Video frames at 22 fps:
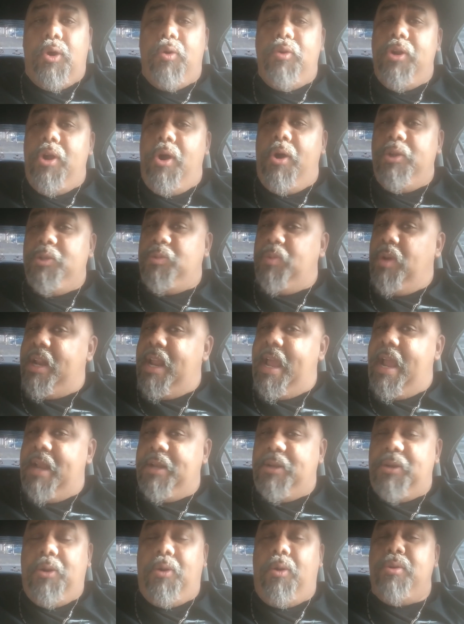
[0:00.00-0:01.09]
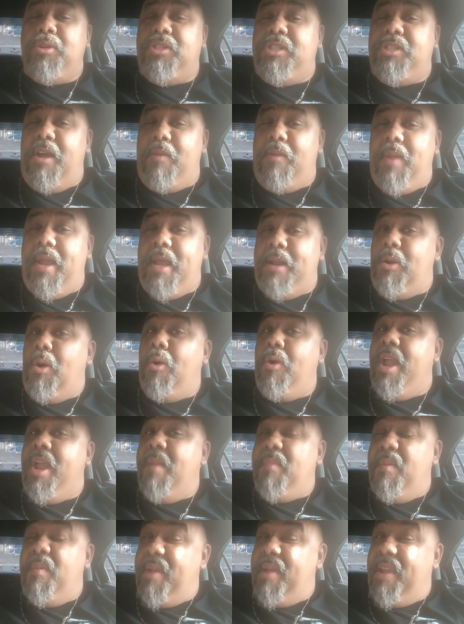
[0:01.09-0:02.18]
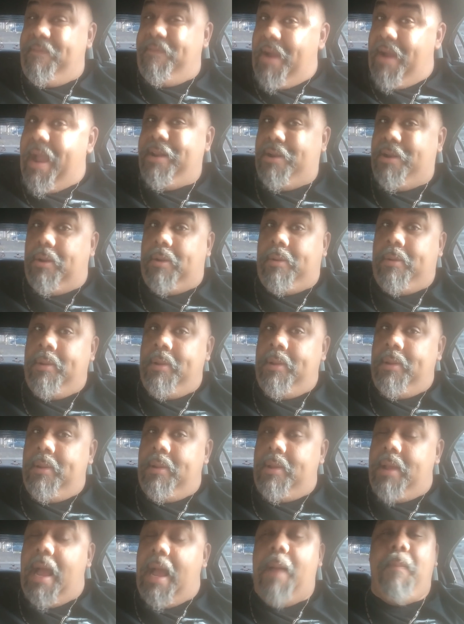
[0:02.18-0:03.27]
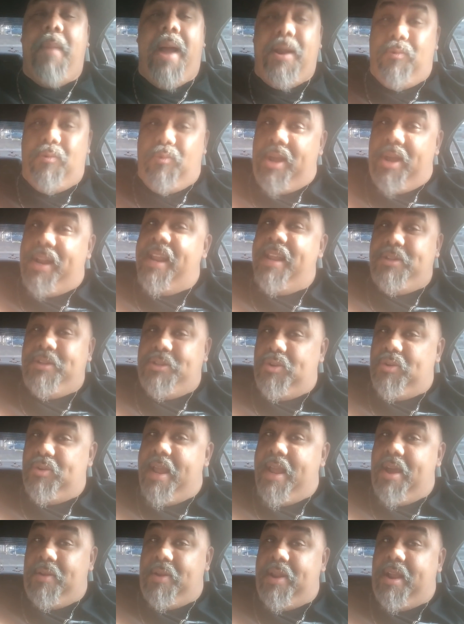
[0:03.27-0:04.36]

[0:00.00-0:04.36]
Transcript: who knows what actor or stuntman or MMA fighter I might run into down